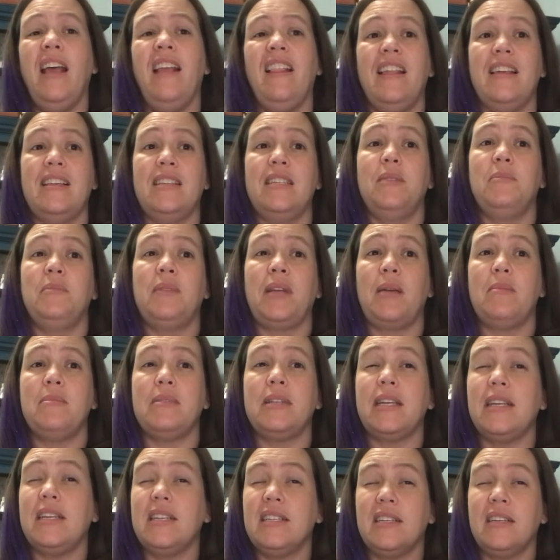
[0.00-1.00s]
That's sometimes
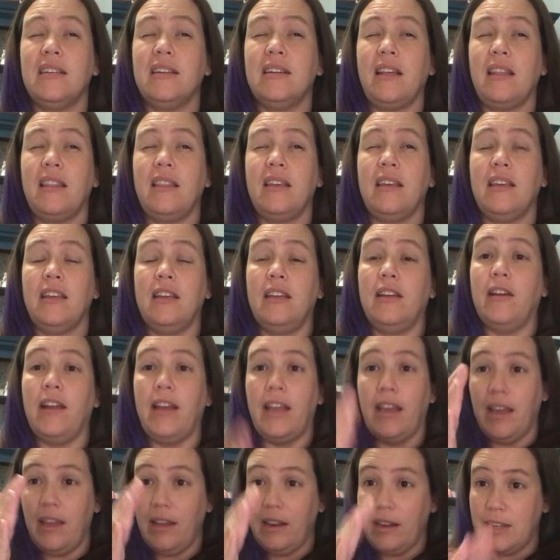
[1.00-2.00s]
easier to think in your
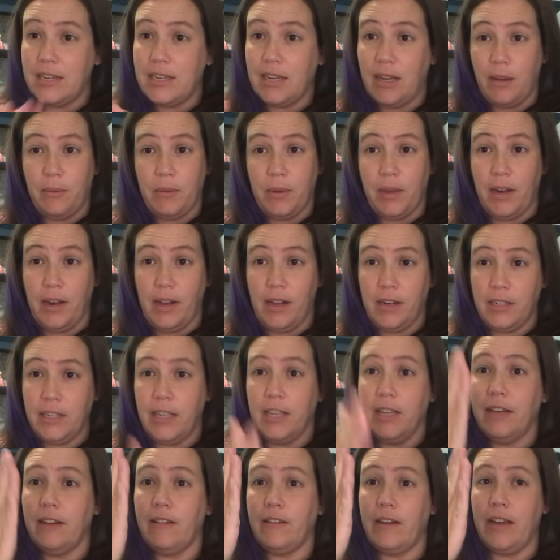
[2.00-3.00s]
head. That's how I'm
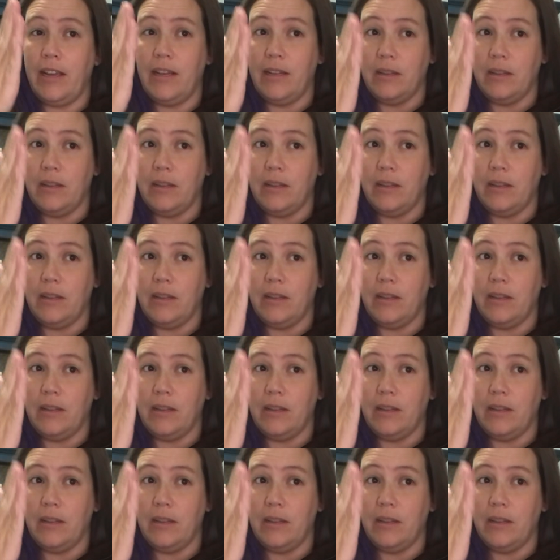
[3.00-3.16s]
conducting it, right?